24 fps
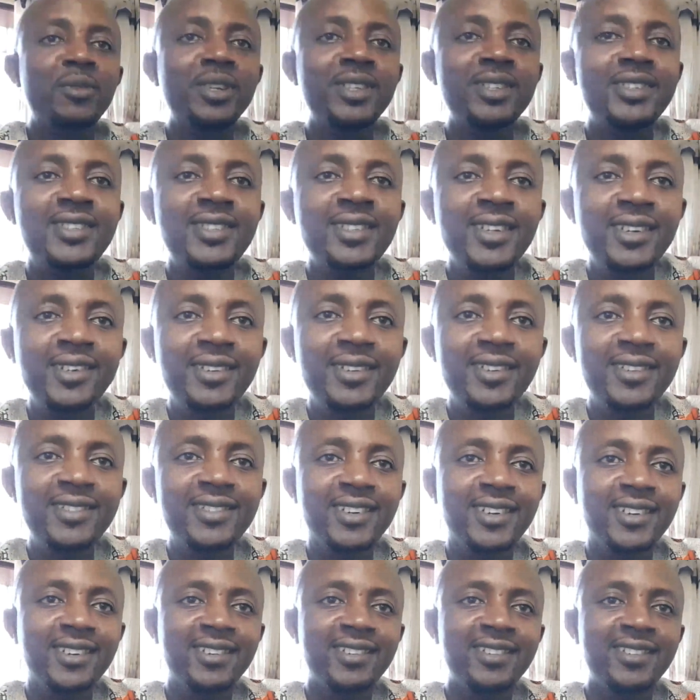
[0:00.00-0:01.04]
Dear
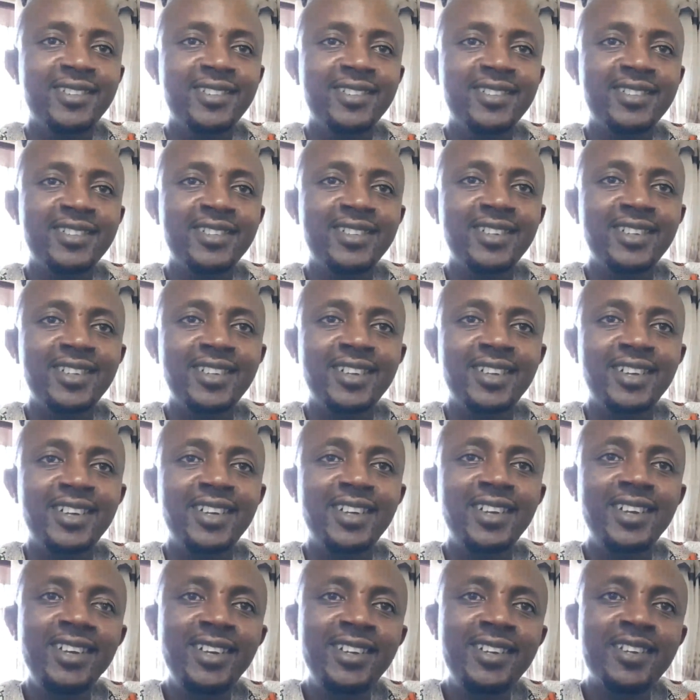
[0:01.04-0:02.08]
learner,
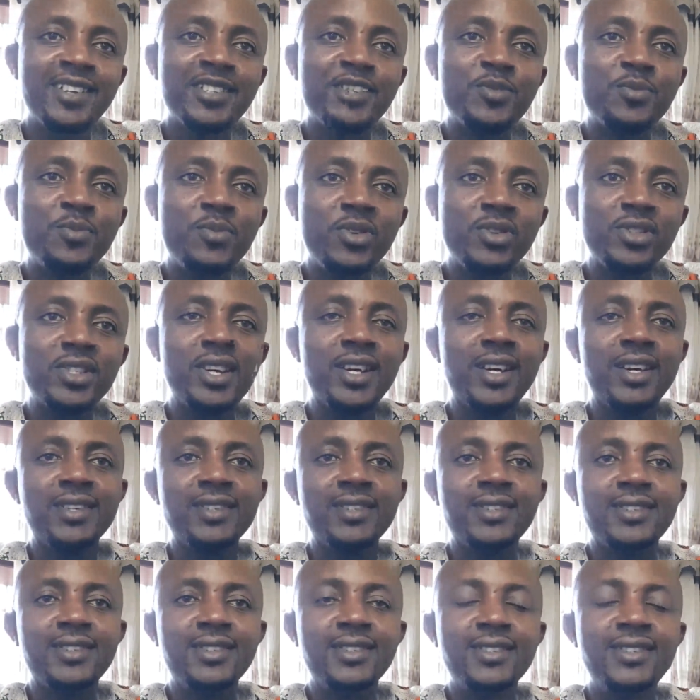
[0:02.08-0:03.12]
in as much
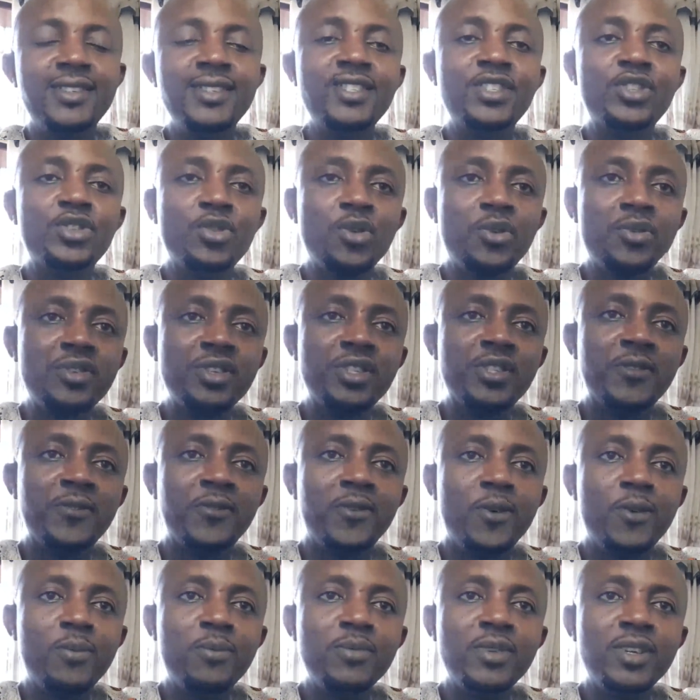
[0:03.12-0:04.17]
as this storage
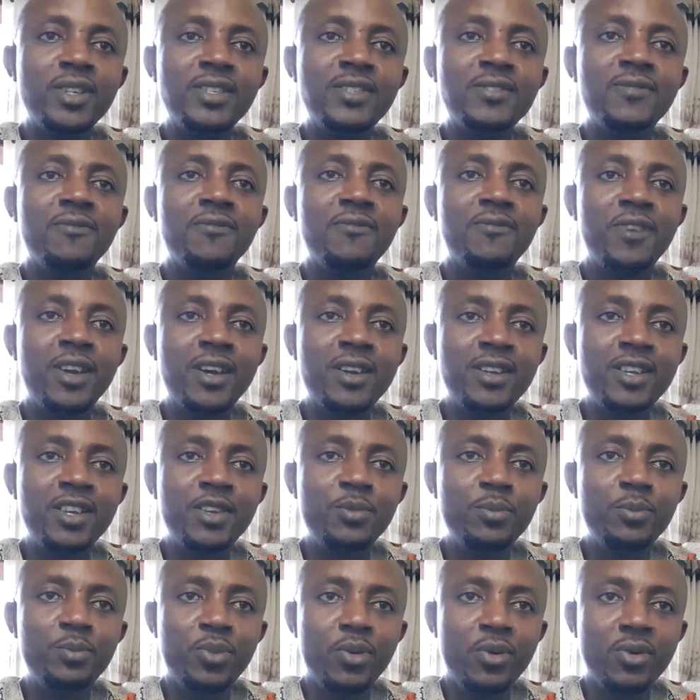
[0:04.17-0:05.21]
form is very
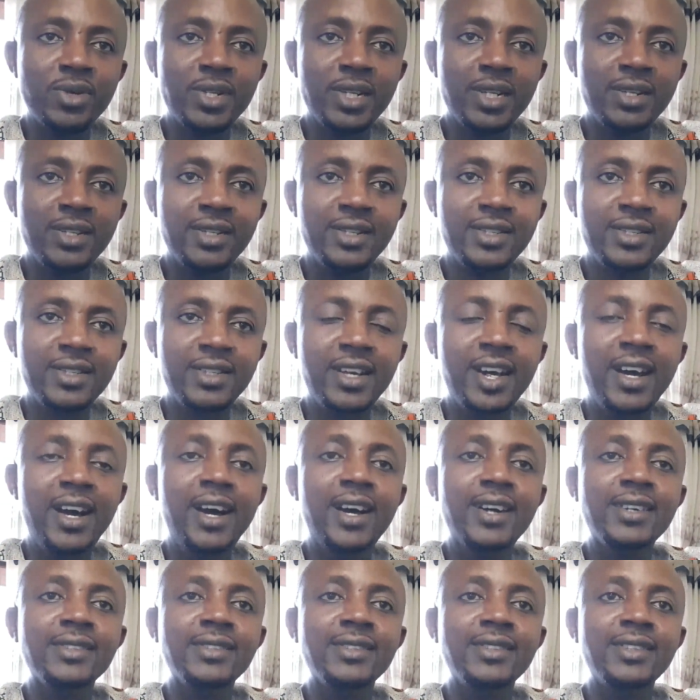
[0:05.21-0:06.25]
important
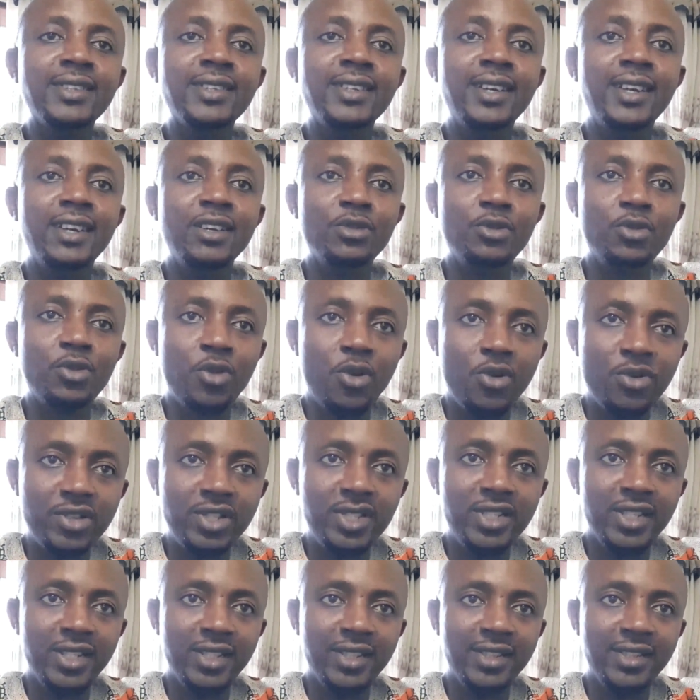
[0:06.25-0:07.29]
and
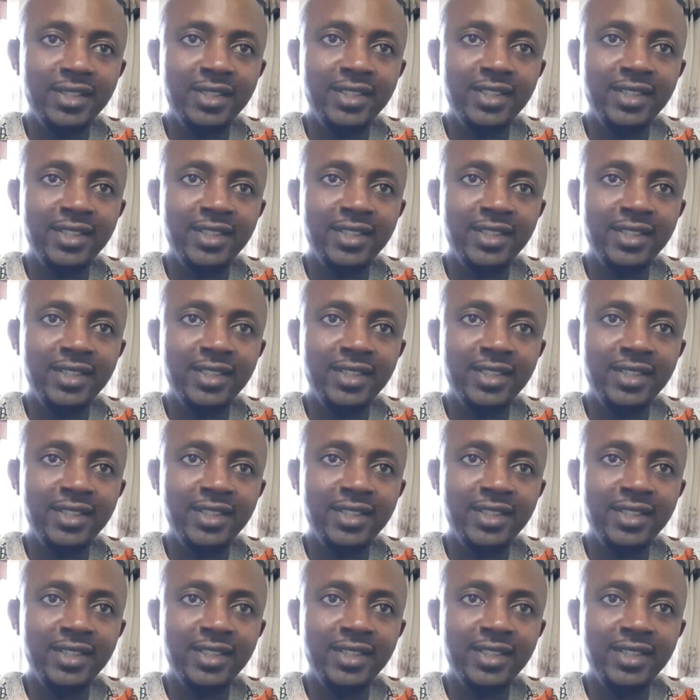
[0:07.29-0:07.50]
encouraging,